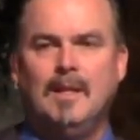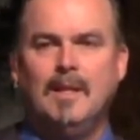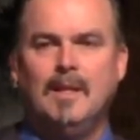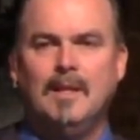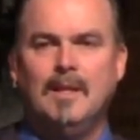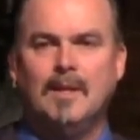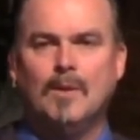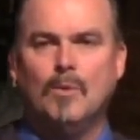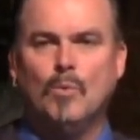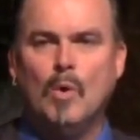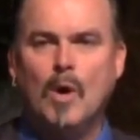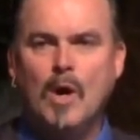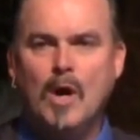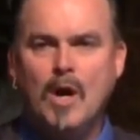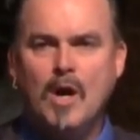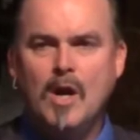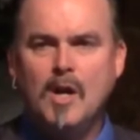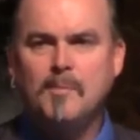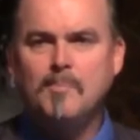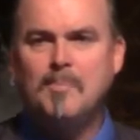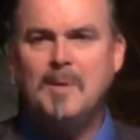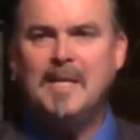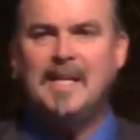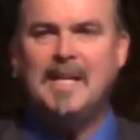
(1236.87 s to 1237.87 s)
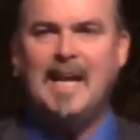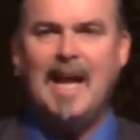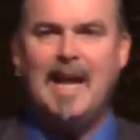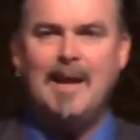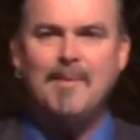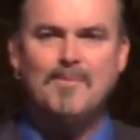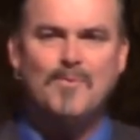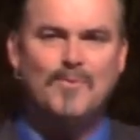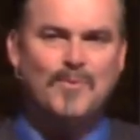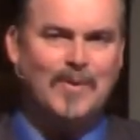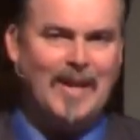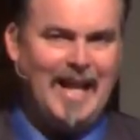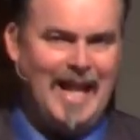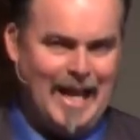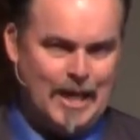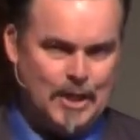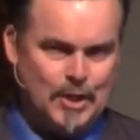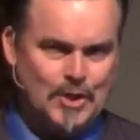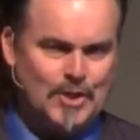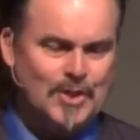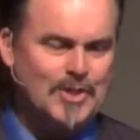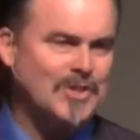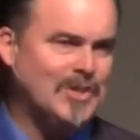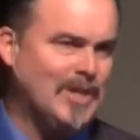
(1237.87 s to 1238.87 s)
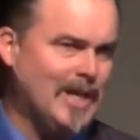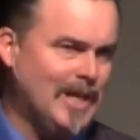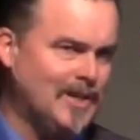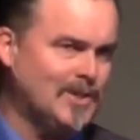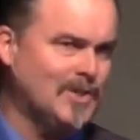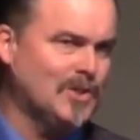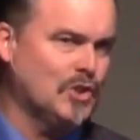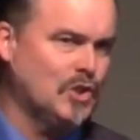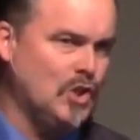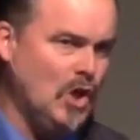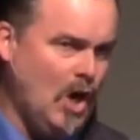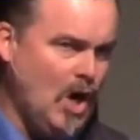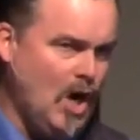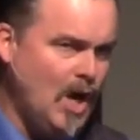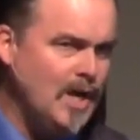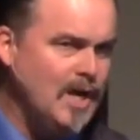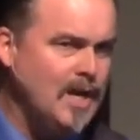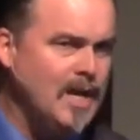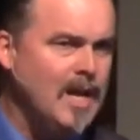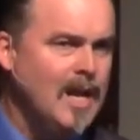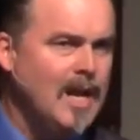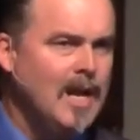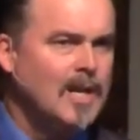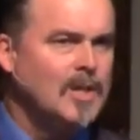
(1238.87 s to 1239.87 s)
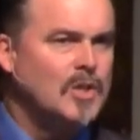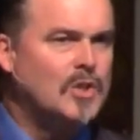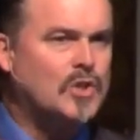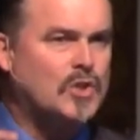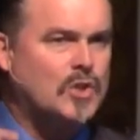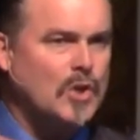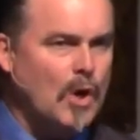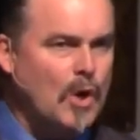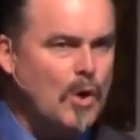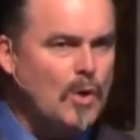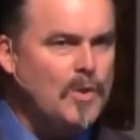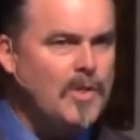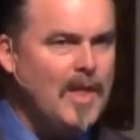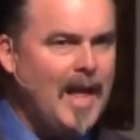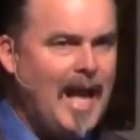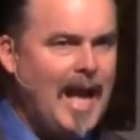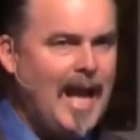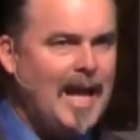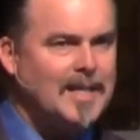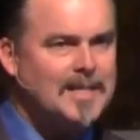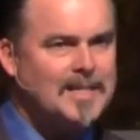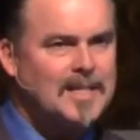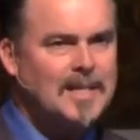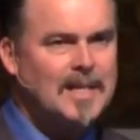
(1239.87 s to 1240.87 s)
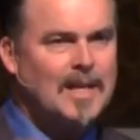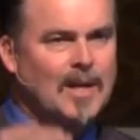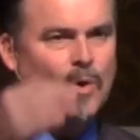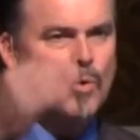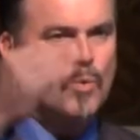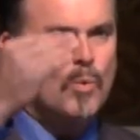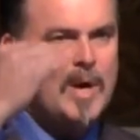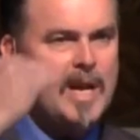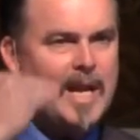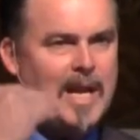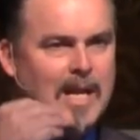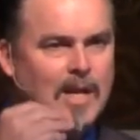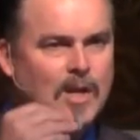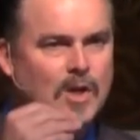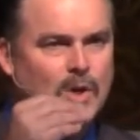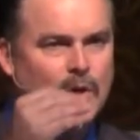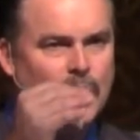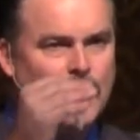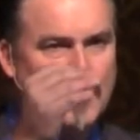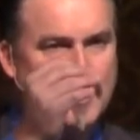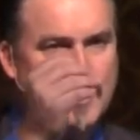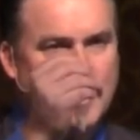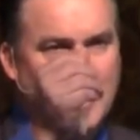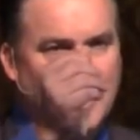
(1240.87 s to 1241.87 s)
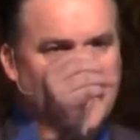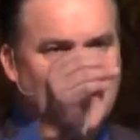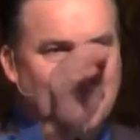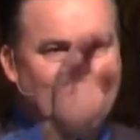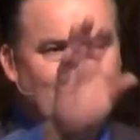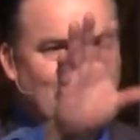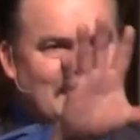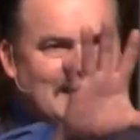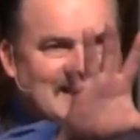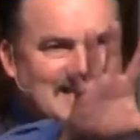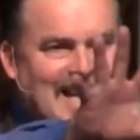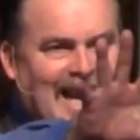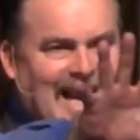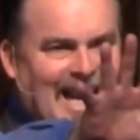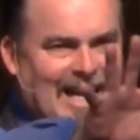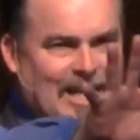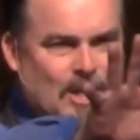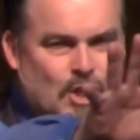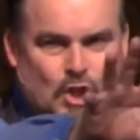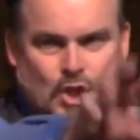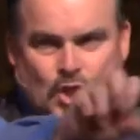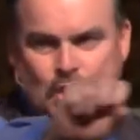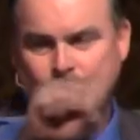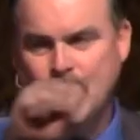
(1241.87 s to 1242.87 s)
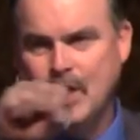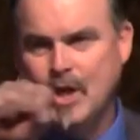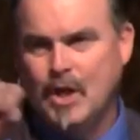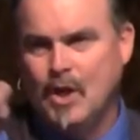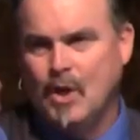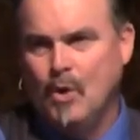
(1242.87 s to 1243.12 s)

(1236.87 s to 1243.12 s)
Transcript: The Word became flesh, says John, so that we could touch,